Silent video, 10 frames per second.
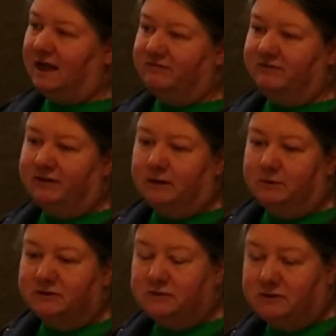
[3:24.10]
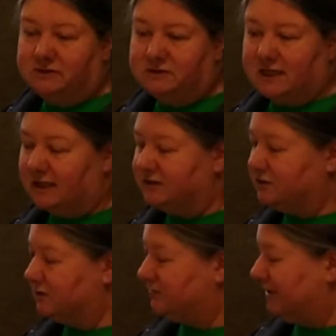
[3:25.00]
it available, so you can just kind of
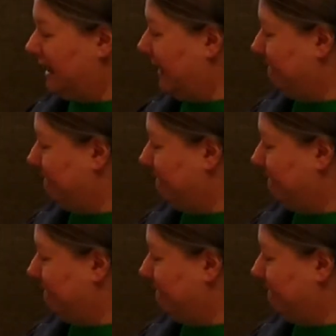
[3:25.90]
search for that.